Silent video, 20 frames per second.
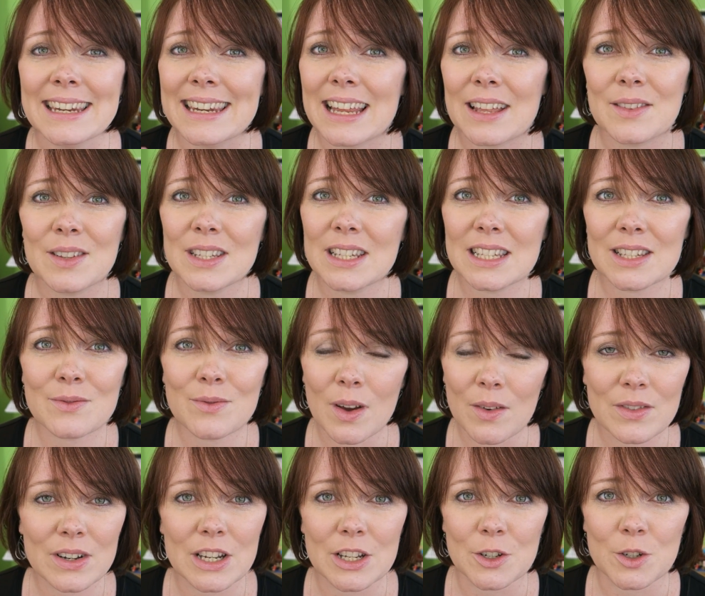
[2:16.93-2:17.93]
Now this isn't
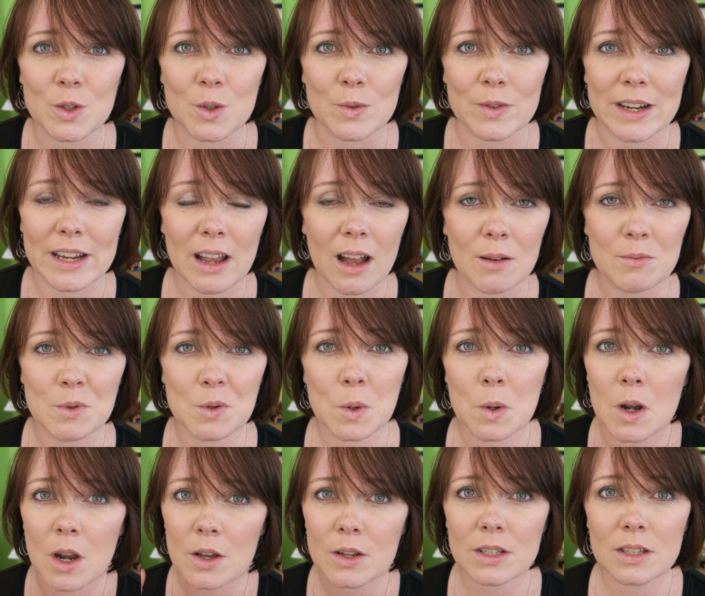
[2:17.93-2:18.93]
revolutionary, I'm
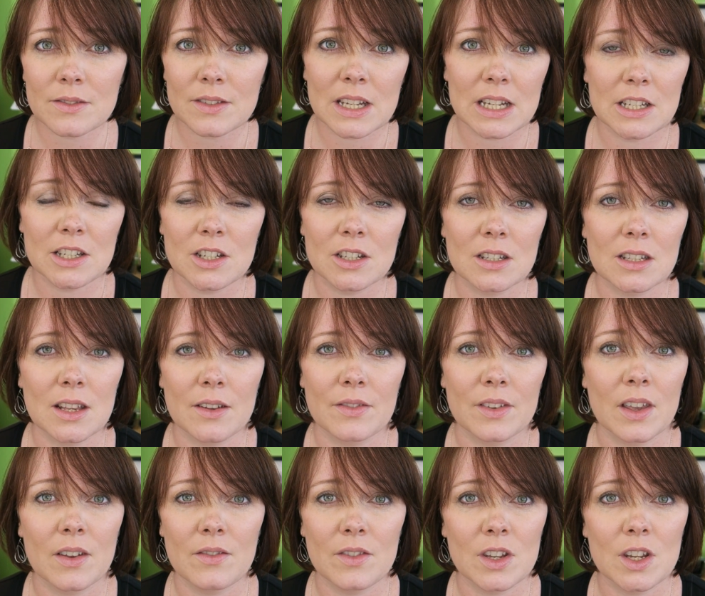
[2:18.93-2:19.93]
sure loads of teachers
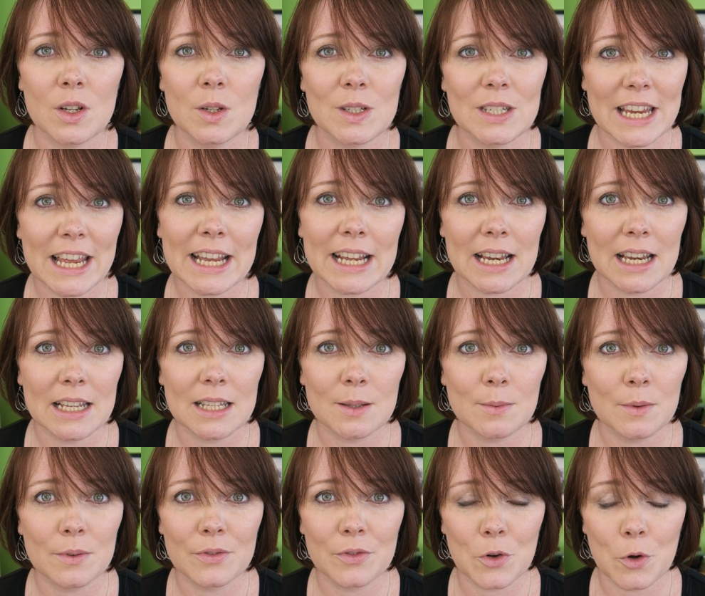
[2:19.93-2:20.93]
have given you tick
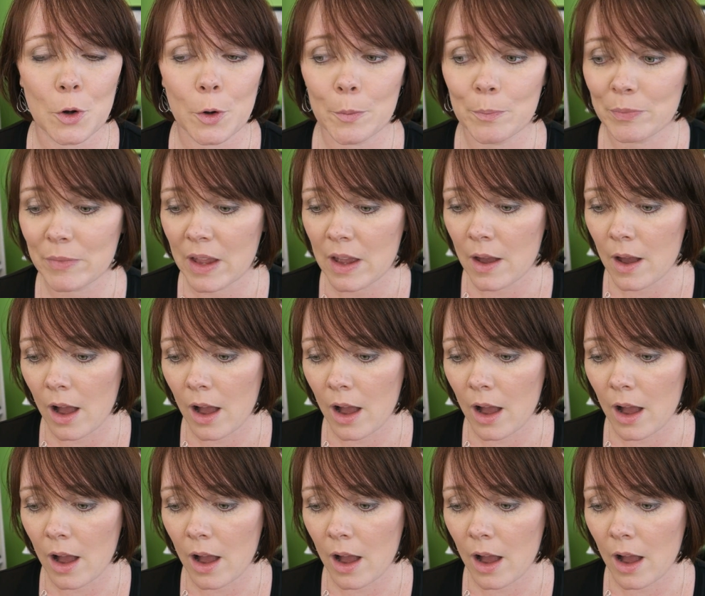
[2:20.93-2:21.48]
lists before.